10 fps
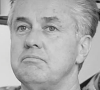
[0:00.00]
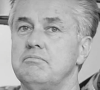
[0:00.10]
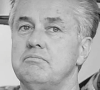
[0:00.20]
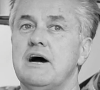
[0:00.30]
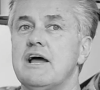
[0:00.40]

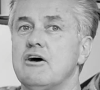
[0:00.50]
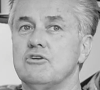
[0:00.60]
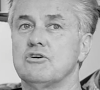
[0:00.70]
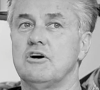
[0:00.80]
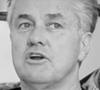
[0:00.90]
my
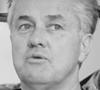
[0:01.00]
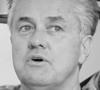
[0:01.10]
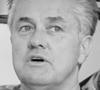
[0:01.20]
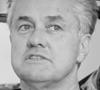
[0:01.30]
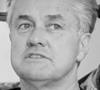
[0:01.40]
outlook on it
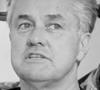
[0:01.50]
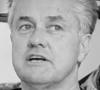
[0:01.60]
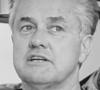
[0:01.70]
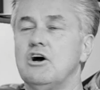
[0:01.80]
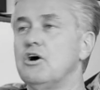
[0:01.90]
is
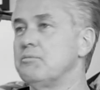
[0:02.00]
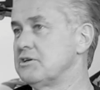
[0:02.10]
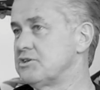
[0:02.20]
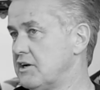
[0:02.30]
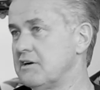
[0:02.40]
like, no, I'm going
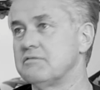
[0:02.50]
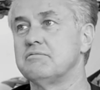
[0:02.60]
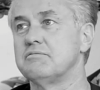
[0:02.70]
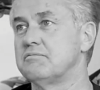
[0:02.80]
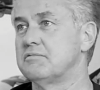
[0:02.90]
to try to
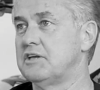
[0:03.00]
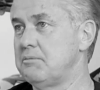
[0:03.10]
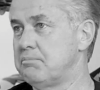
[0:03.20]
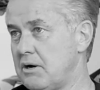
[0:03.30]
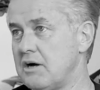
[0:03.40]

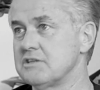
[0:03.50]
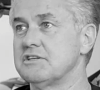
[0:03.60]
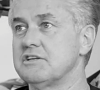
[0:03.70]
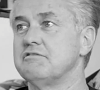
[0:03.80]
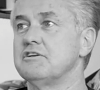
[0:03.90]
keep
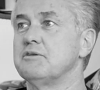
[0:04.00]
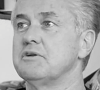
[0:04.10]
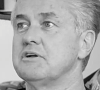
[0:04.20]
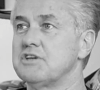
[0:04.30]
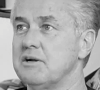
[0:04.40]
positive, and I'm going
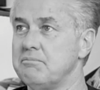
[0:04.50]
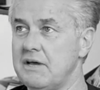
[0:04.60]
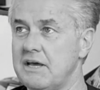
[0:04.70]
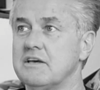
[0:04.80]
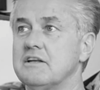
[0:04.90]
to try to
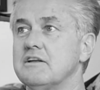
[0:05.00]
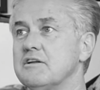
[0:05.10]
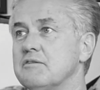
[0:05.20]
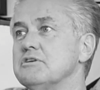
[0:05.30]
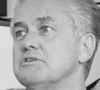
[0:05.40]
make it, and
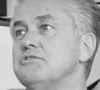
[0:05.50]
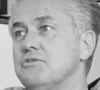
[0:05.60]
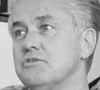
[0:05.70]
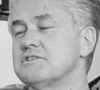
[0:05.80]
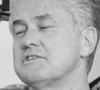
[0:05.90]
I'm going to
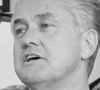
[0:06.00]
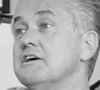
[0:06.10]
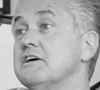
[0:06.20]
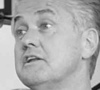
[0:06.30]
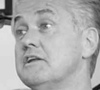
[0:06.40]
do this
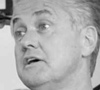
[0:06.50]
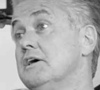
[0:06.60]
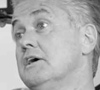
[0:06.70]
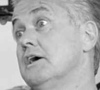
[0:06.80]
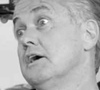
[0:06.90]
thing, and
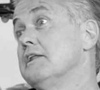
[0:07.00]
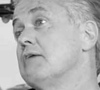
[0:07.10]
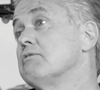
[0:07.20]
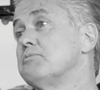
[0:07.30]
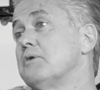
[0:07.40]

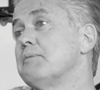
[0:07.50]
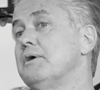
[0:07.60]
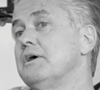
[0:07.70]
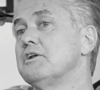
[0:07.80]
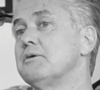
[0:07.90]
that was my
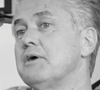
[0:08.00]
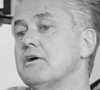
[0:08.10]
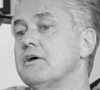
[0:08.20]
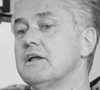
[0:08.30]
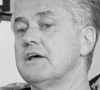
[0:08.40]
opinion
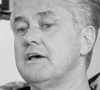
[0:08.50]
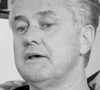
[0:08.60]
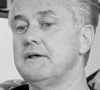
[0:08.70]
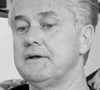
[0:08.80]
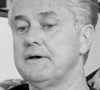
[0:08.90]
about it.
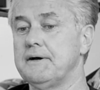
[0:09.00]
And